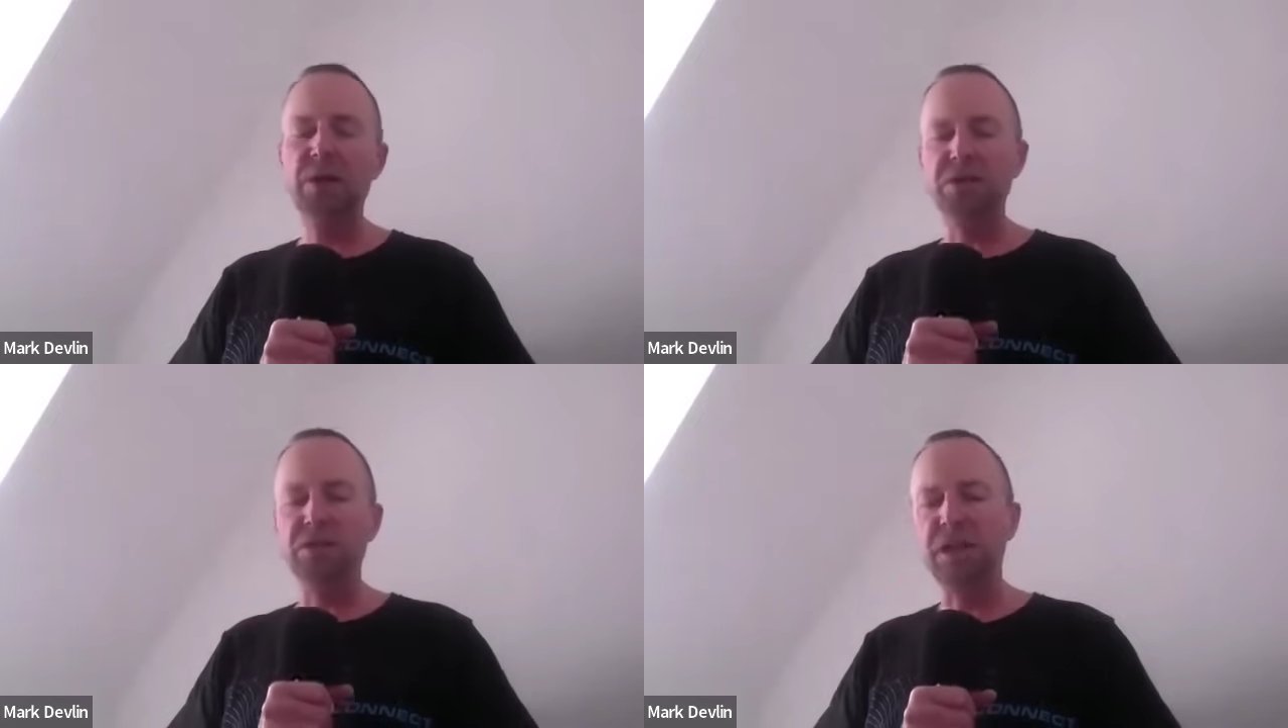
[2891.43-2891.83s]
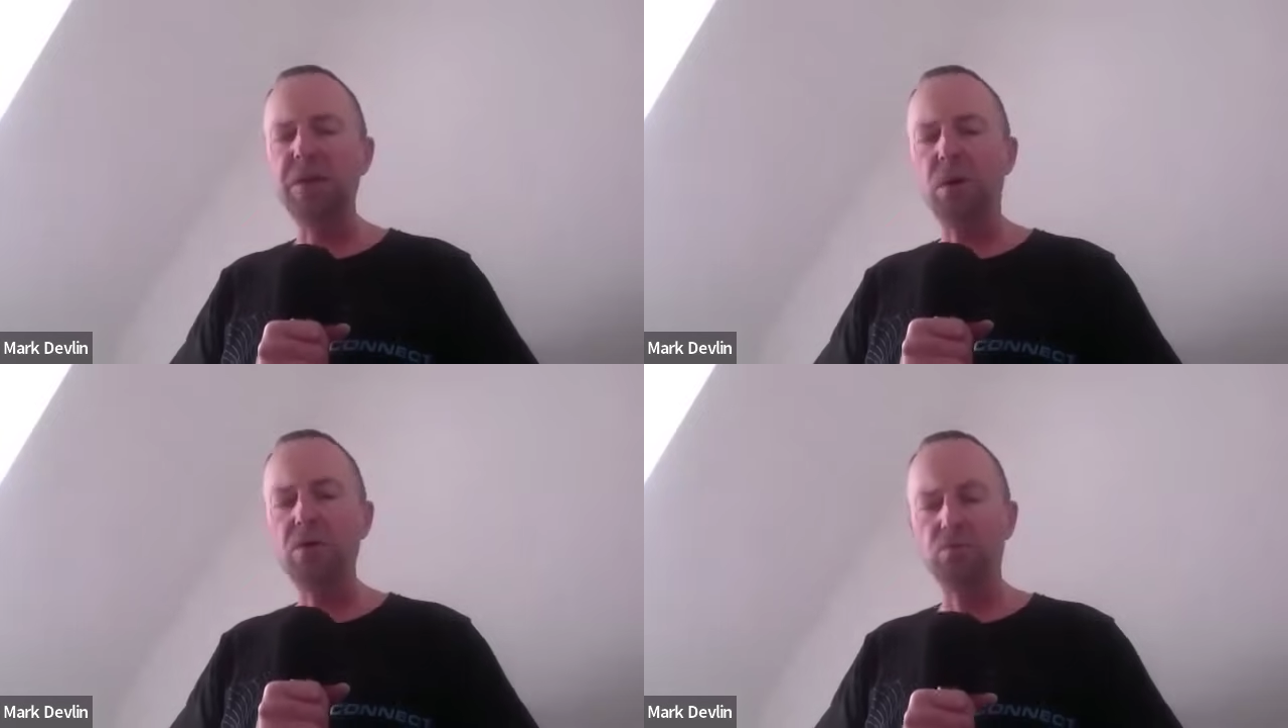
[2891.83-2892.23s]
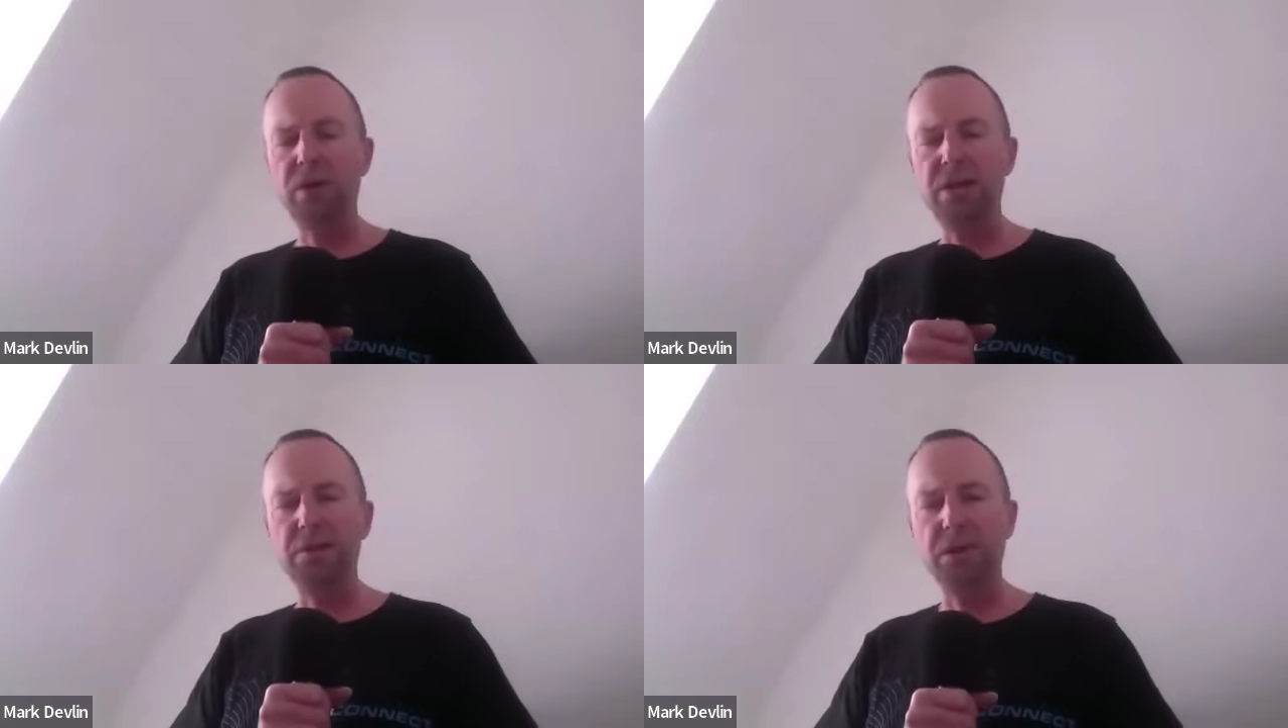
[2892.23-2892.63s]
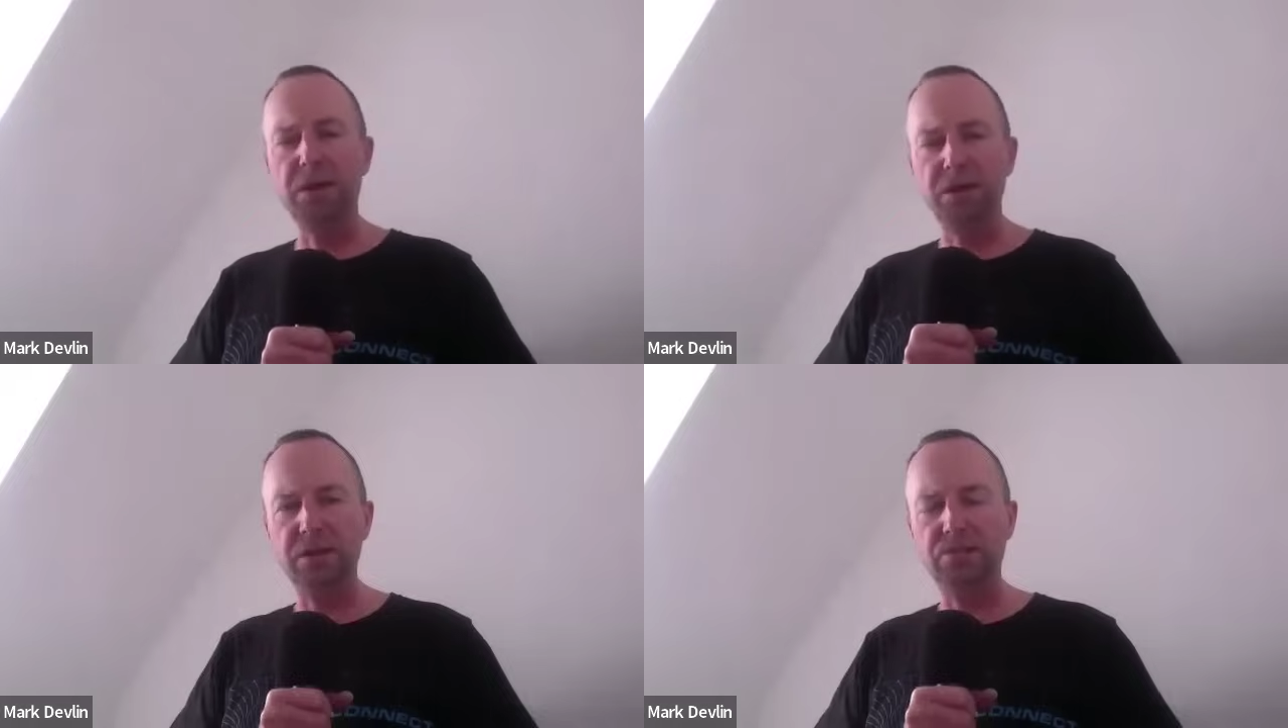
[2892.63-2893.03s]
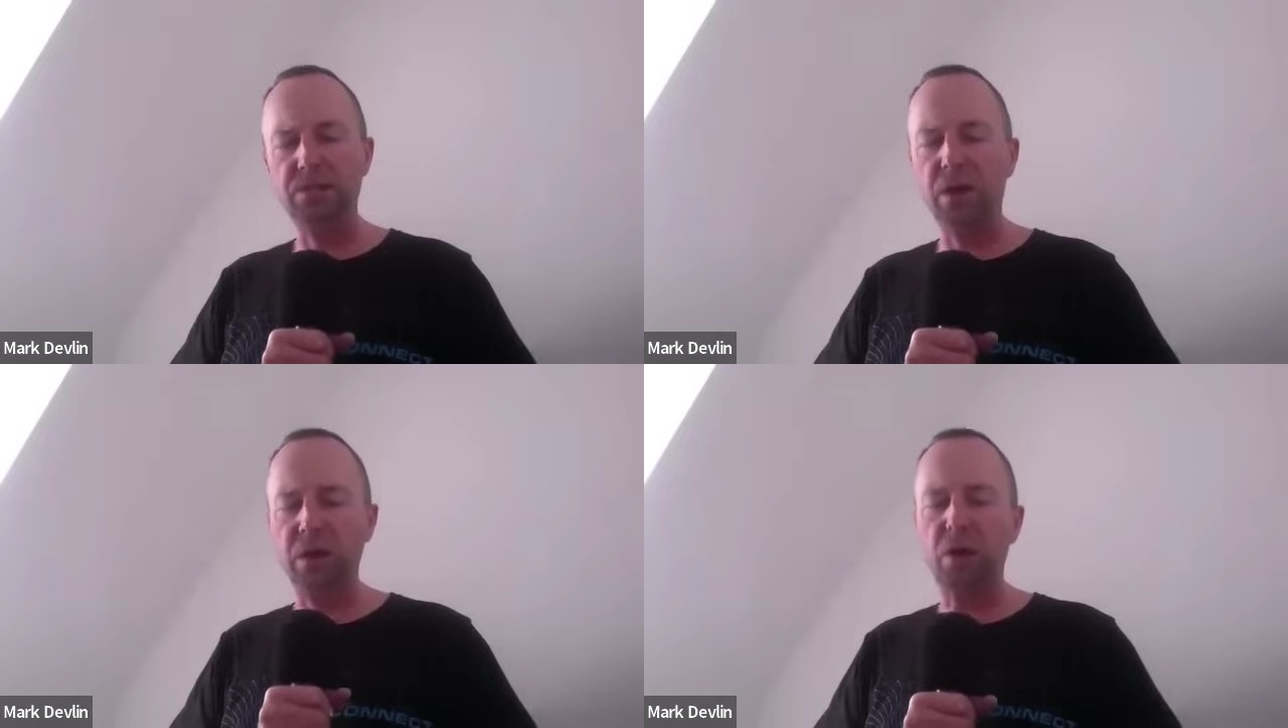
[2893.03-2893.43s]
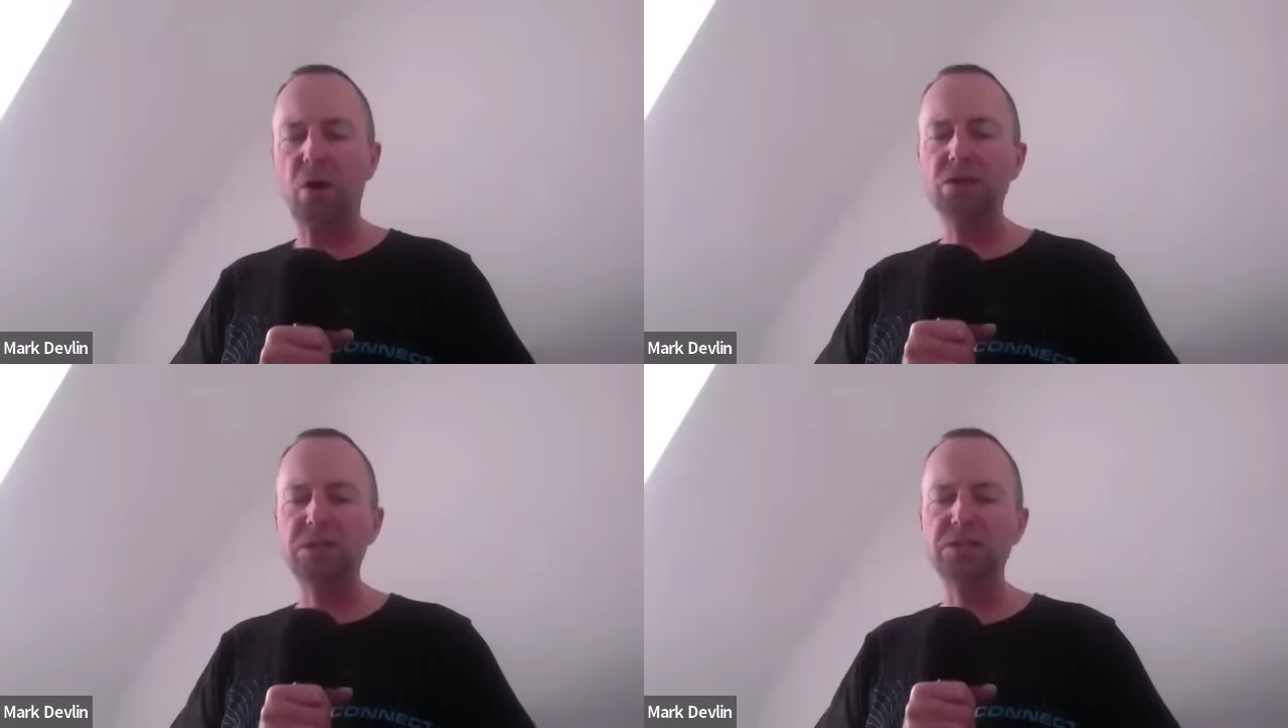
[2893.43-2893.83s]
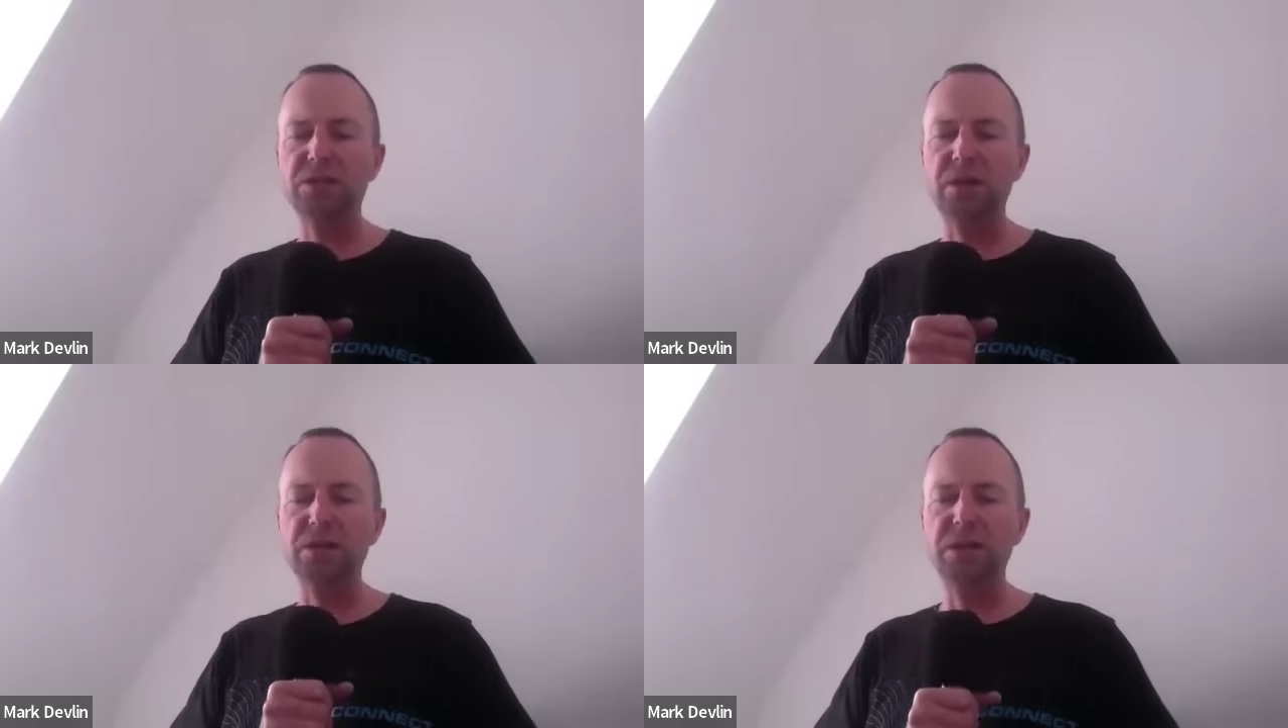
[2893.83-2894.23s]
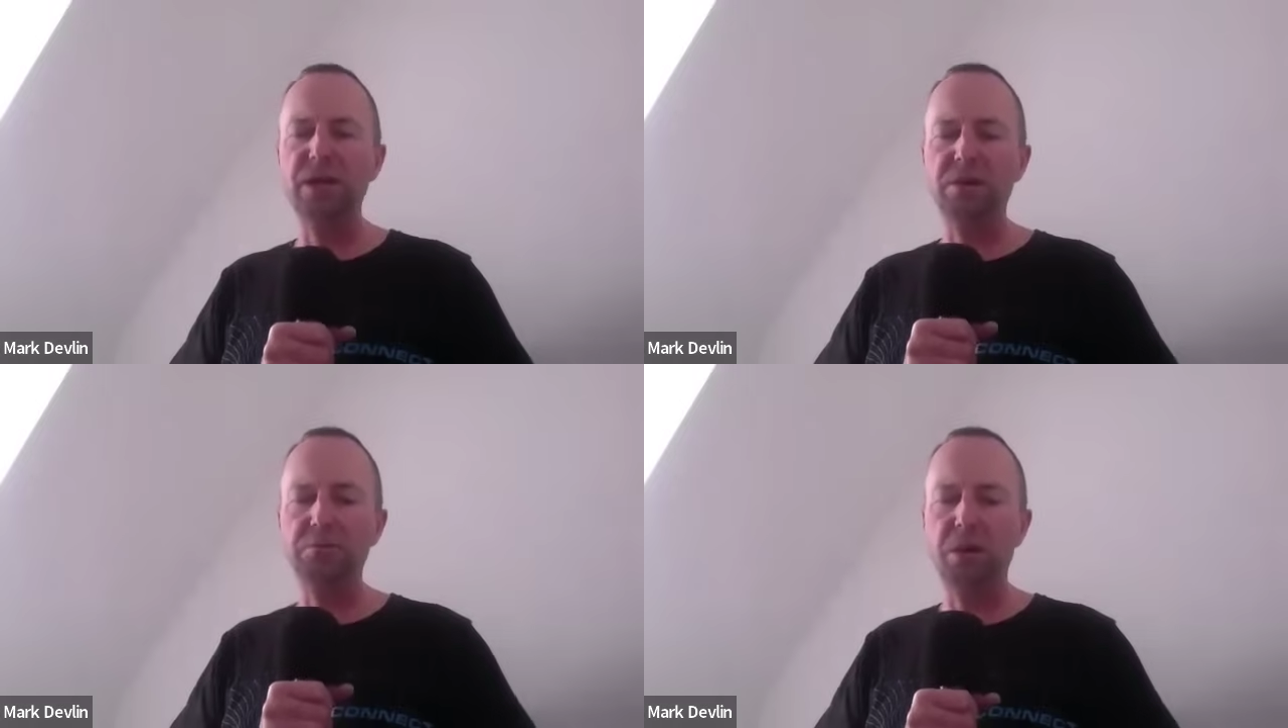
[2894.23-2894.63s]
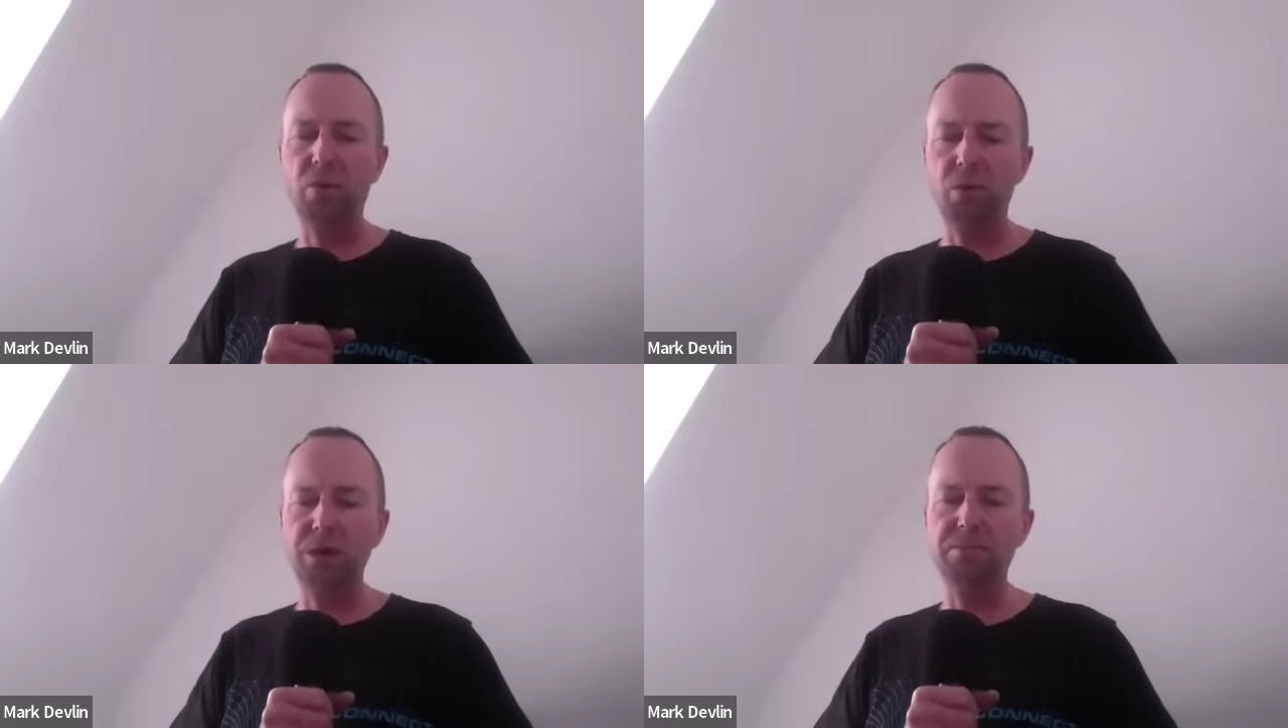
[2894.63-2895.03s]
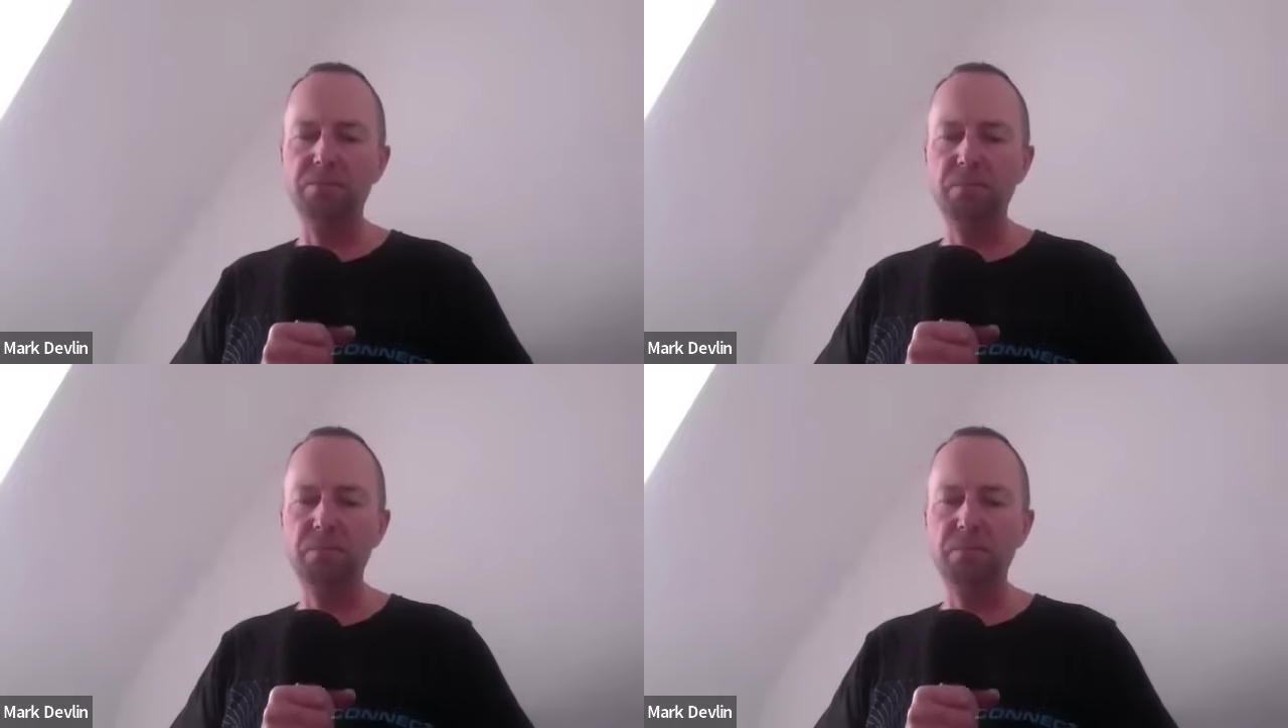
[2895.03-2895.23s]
Does anyone really believe that an artist like David Bowie